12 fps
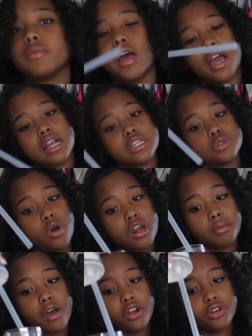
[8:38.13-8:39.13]
I got this
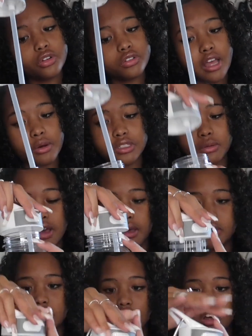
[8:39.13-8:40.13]
water bottle that was in my
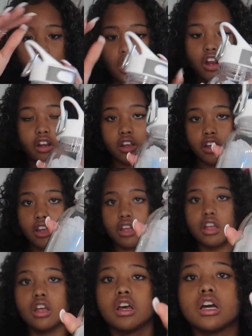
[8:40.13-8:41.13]
Amazon cart
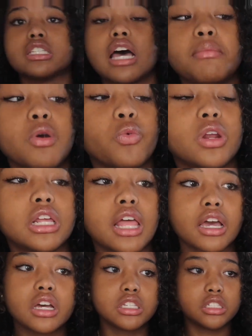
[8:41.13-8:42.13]
because I've been wanting
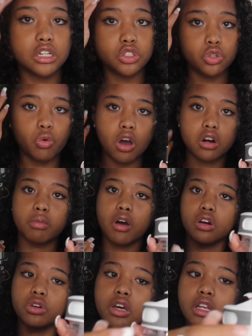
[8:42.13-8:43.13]
like an essential water
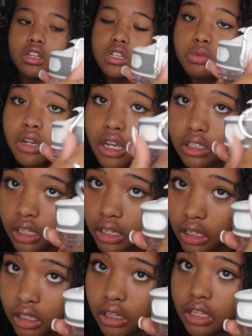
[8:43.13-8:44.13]
bottle, and this one has
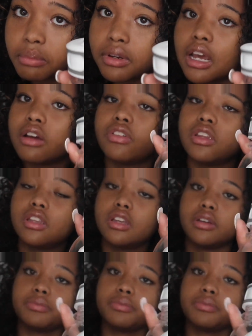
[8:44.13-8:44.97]
like a clip and everything.